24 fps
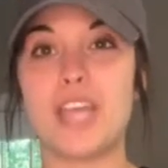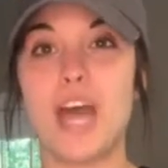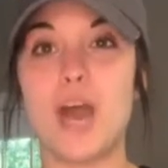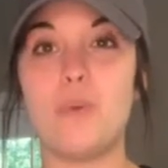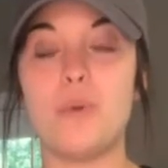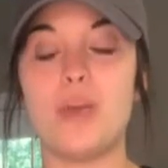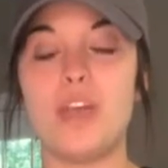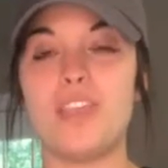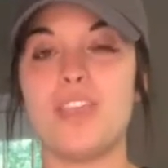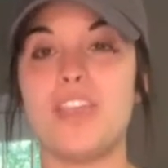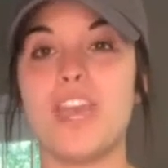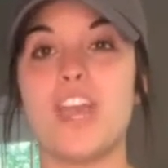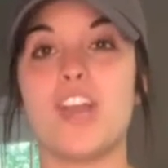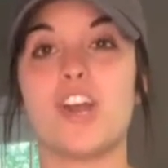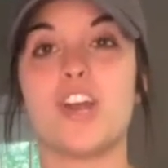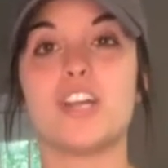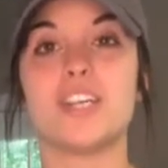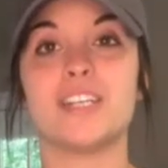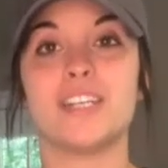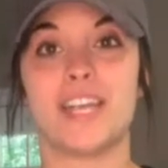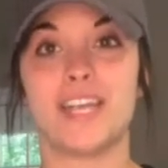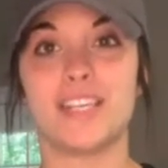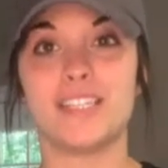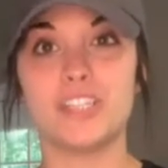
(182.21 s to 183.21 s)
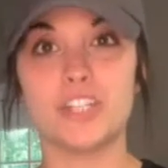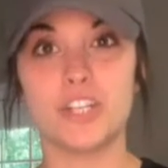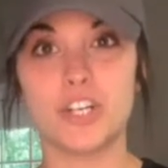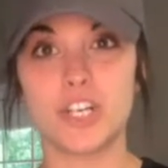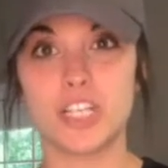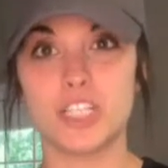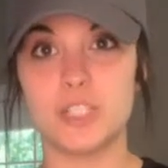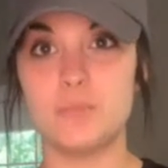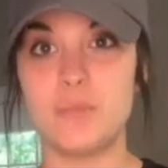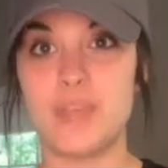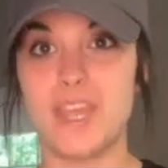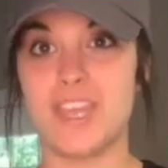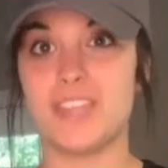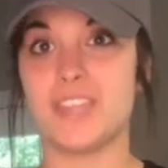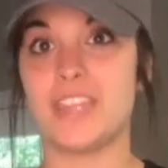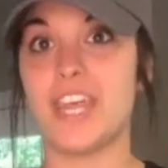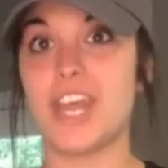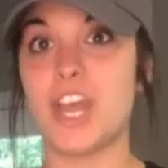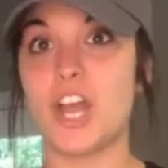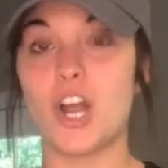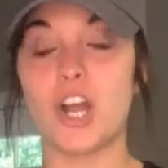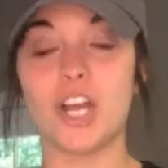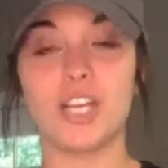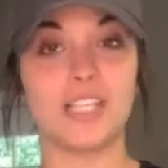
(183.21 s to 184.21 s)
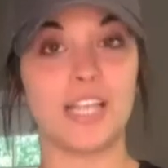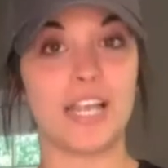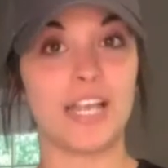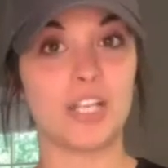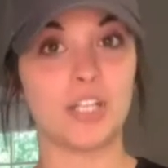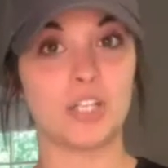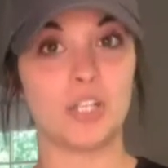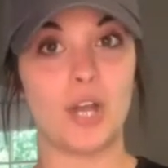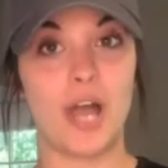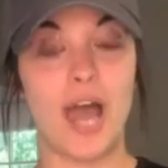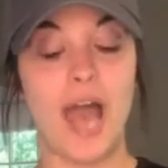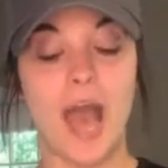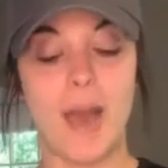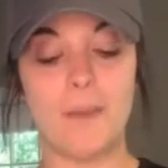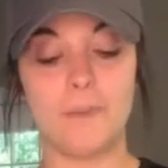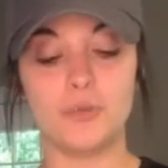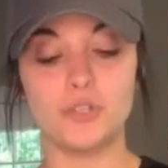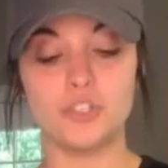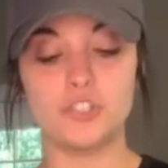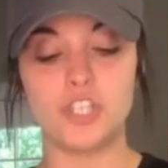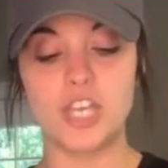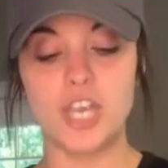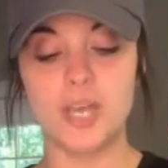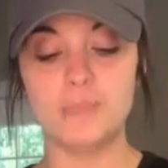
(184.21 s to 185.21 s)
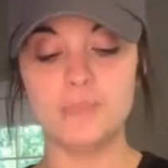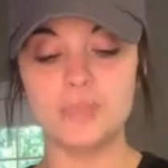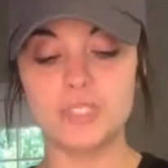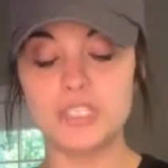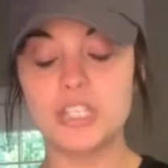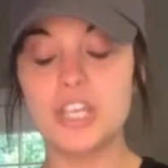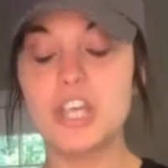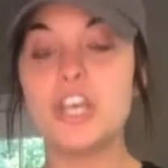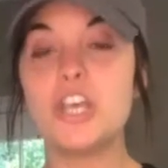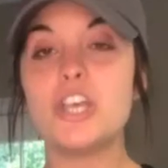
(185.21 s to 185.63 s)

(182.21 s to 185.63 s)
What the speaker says: That way they are nice and crispy, and they are like little apple chips.